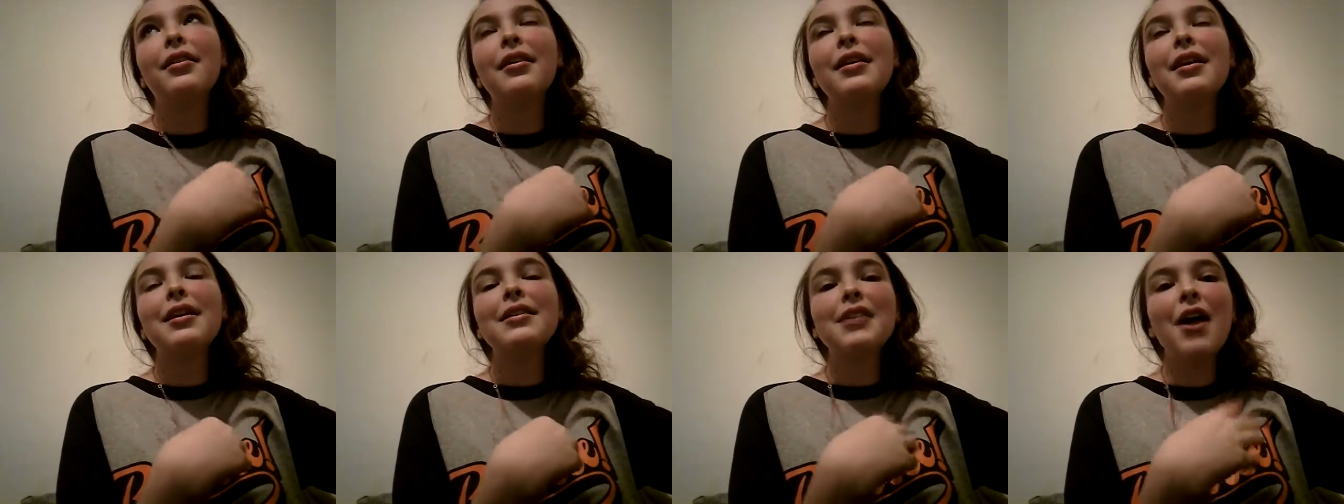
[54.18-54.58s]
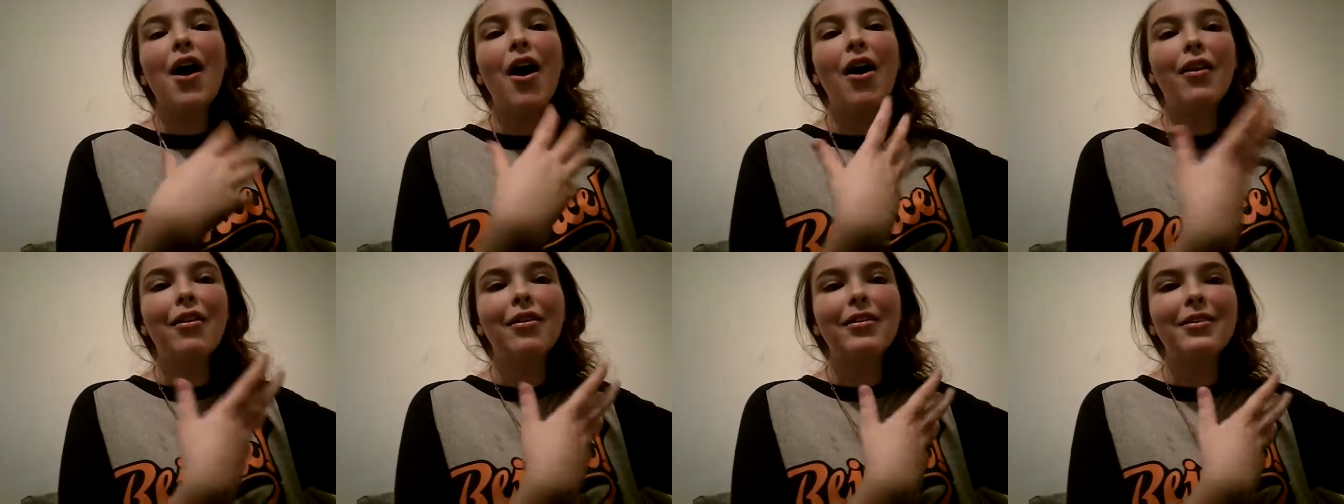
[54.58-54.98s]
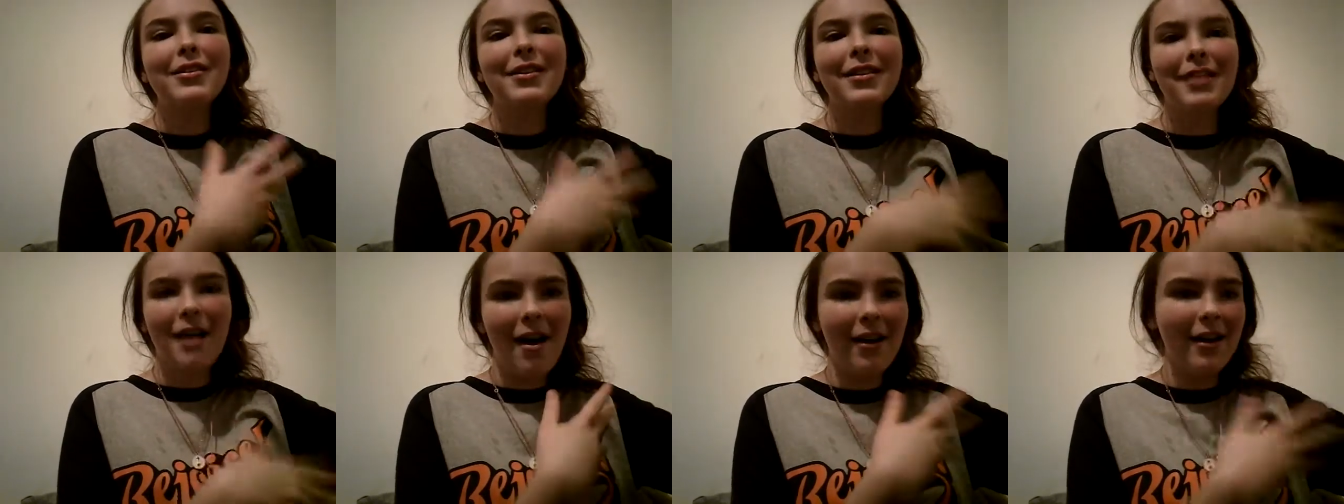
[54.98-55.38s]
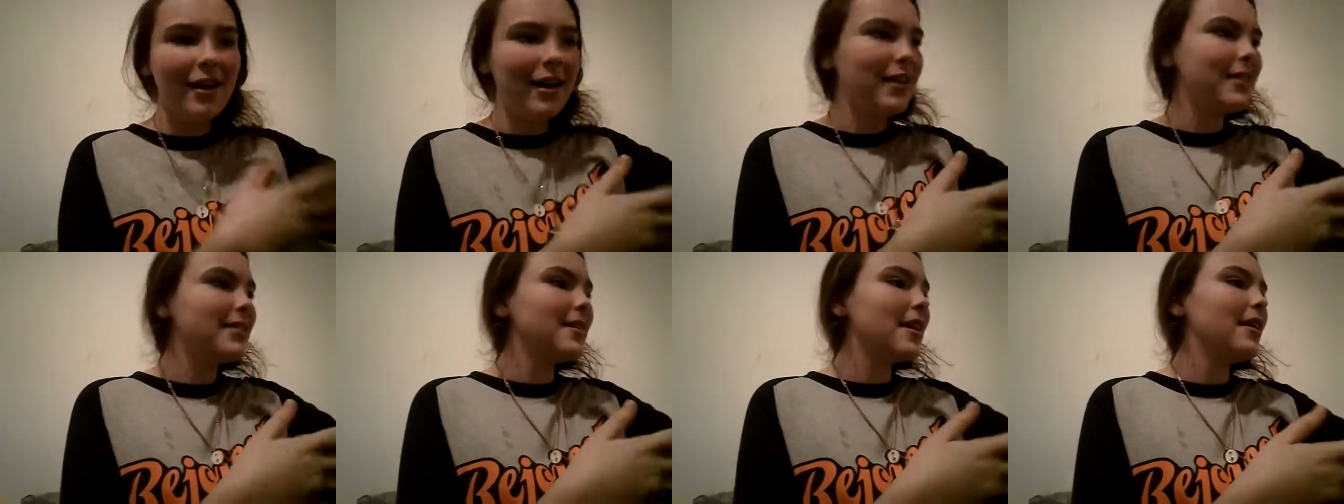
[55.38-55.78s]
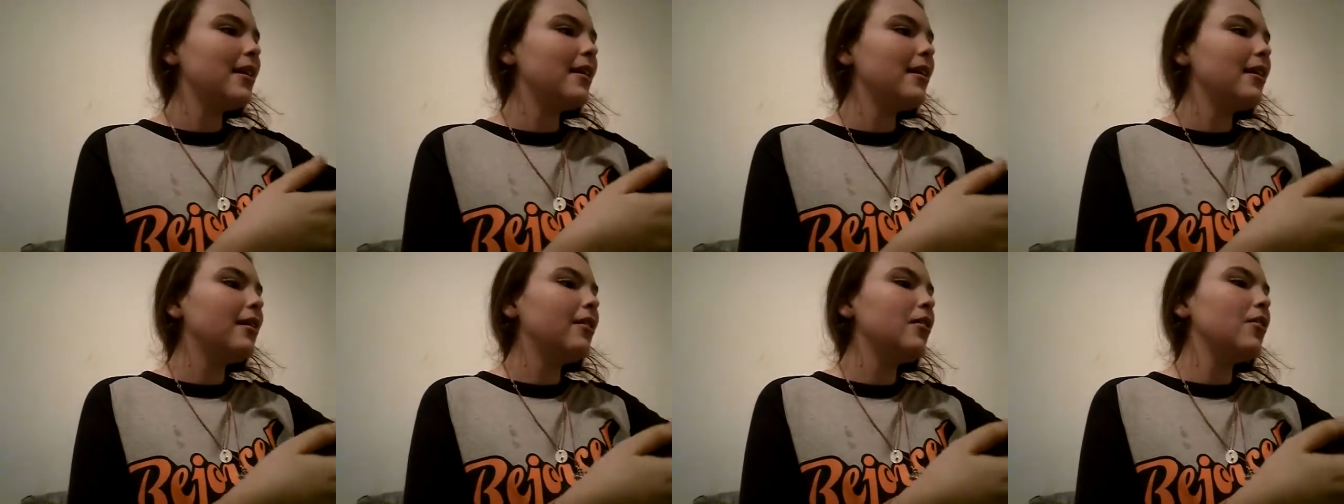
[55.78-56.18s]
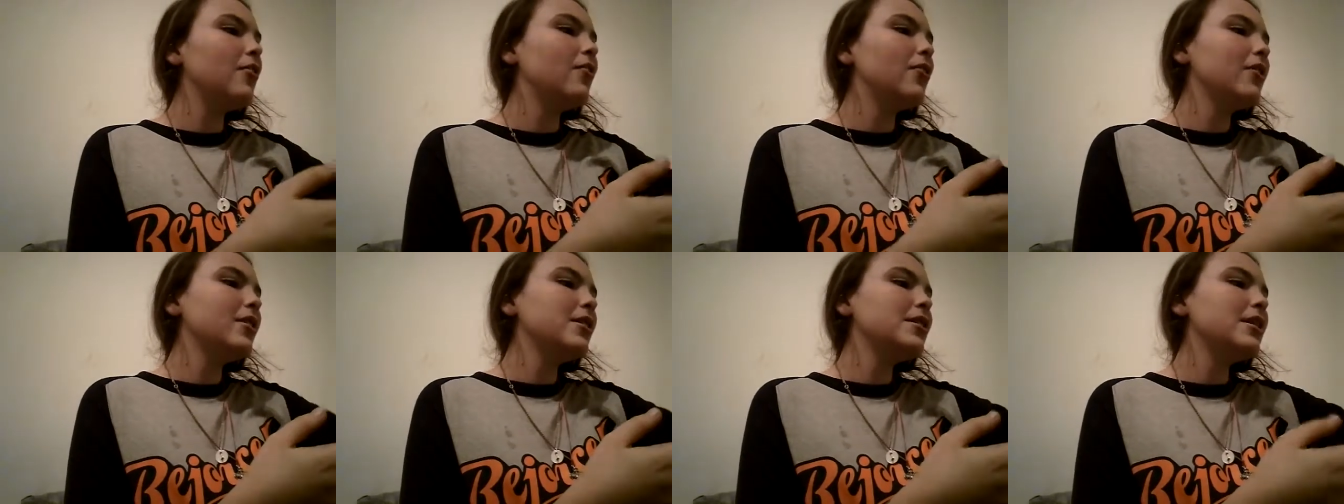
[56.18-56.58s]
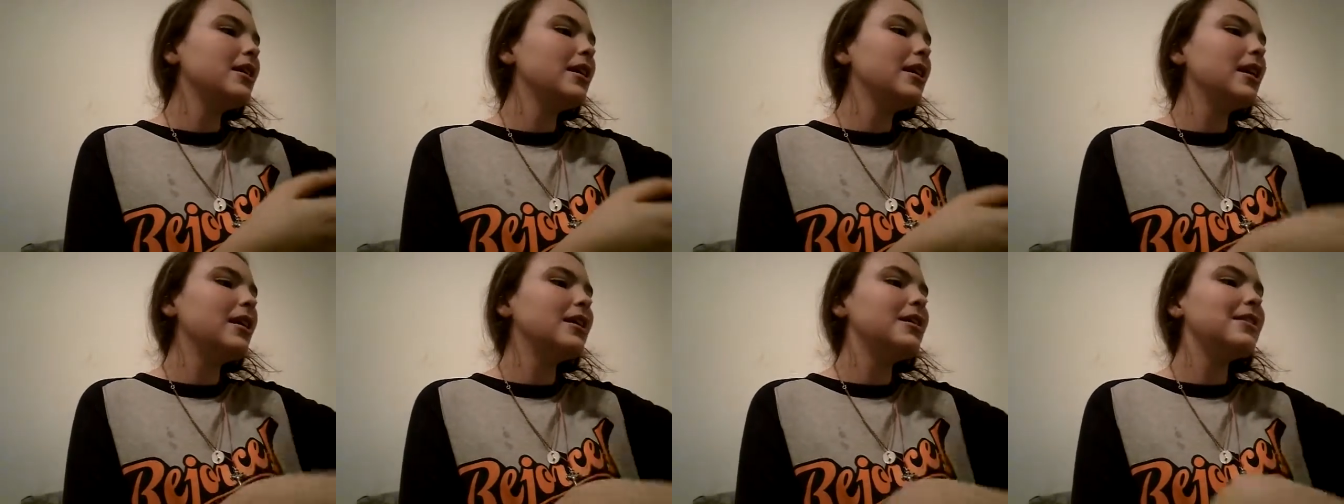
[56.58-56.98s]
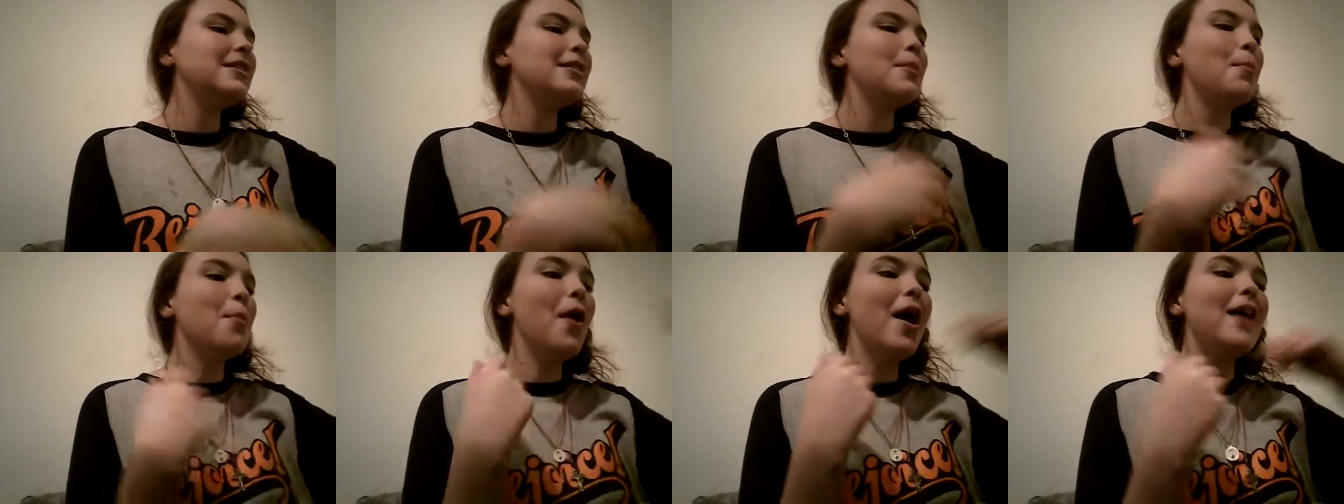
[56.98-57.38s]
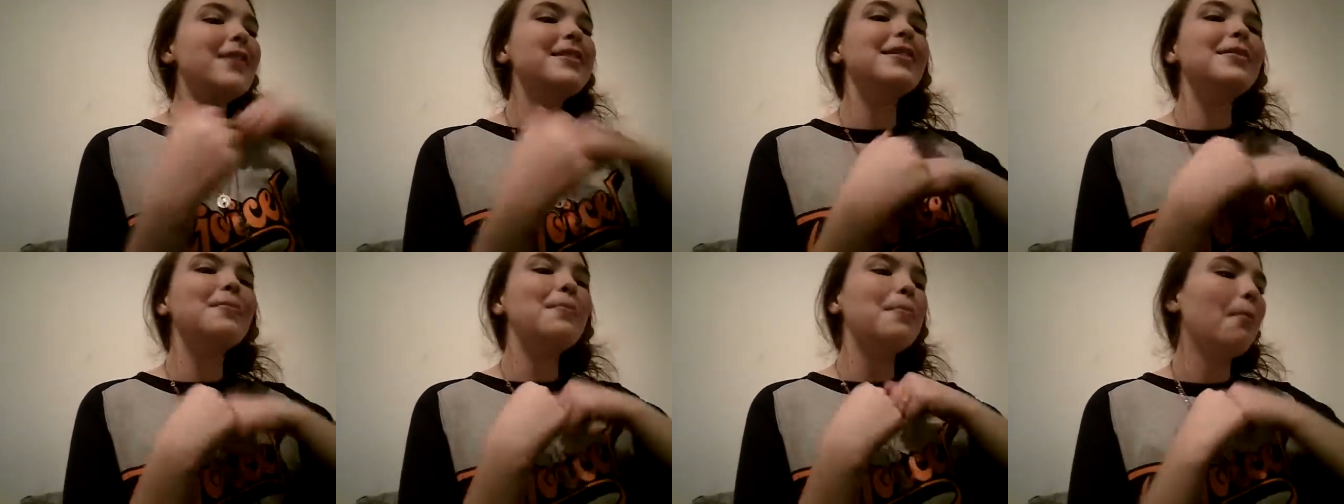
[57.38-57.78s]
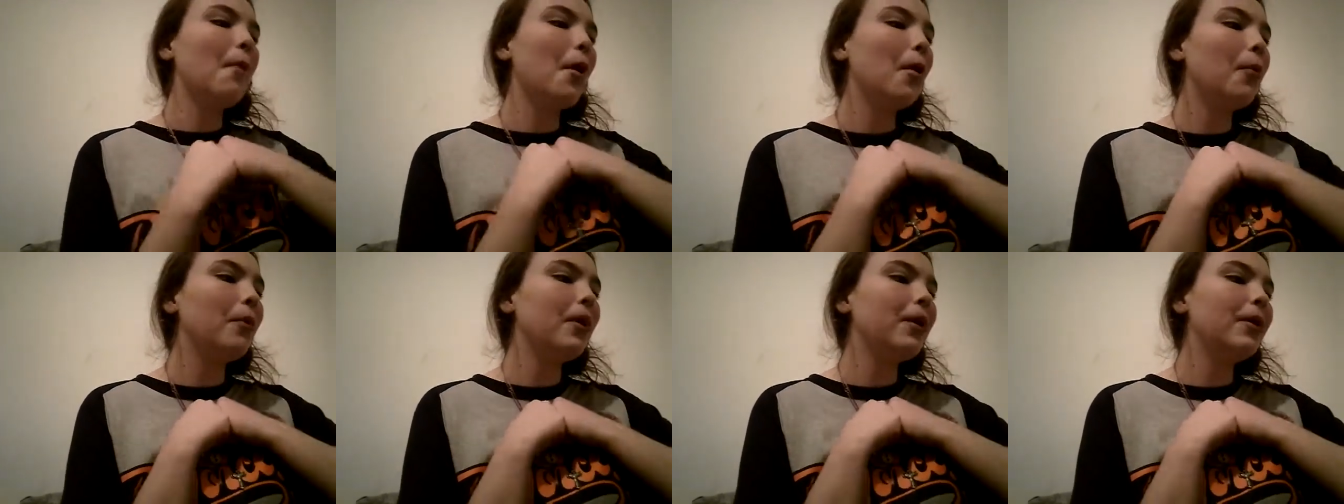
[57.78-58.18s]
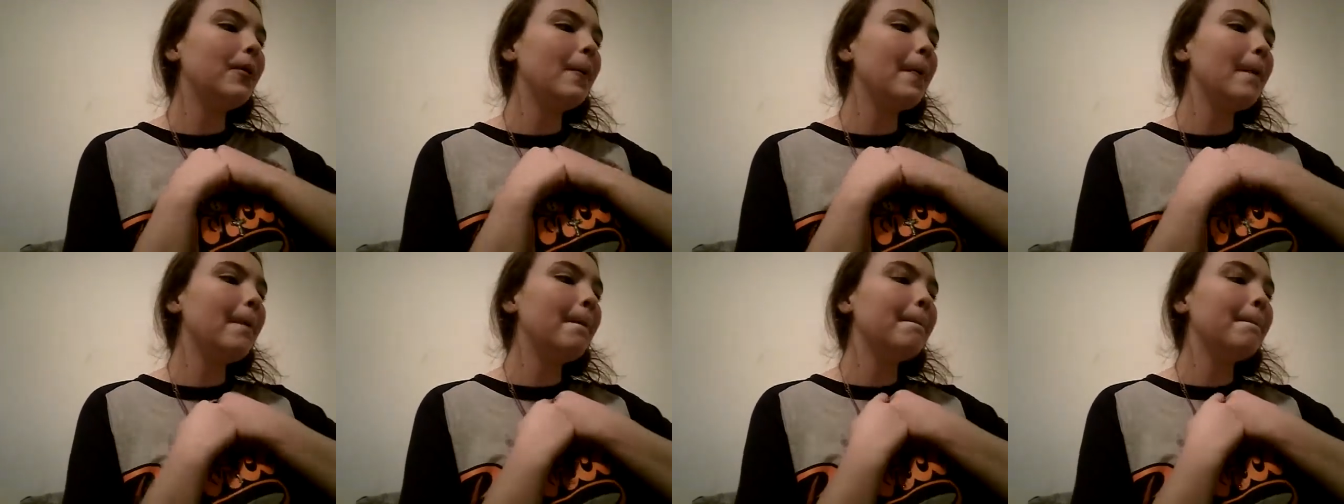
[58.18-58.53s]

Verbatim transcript: It's hard to not get excited. The first thing is the present moment.